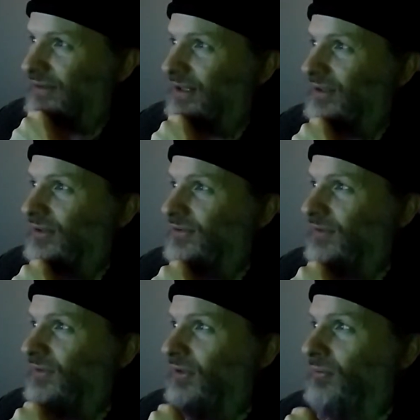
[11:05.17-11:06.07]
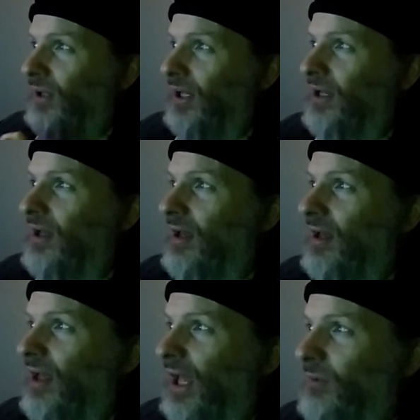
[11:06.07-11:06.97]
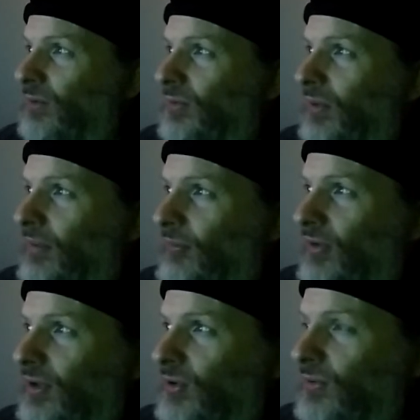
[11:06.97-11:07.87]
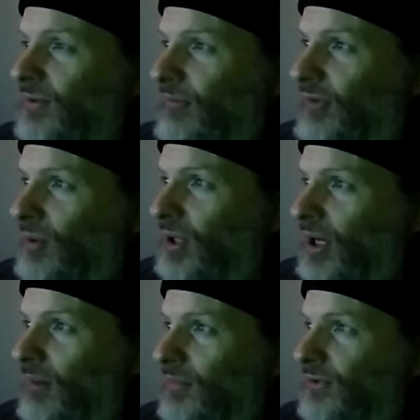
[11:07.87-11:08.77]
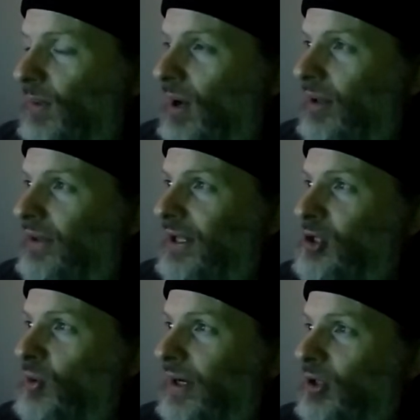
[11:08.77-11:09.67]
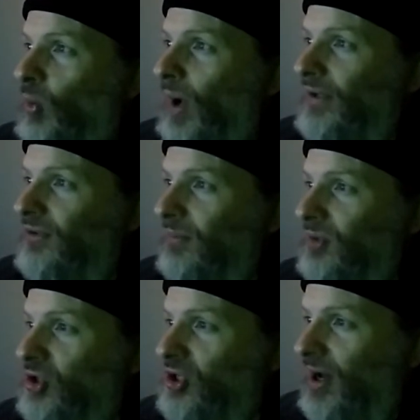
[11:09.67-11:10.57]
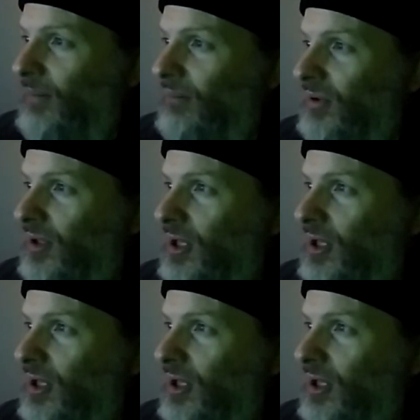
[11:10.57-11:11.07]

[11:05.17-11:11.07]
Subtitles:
in 1973, and was with them for the New Symphony album as well, and then joined Quantum Jump,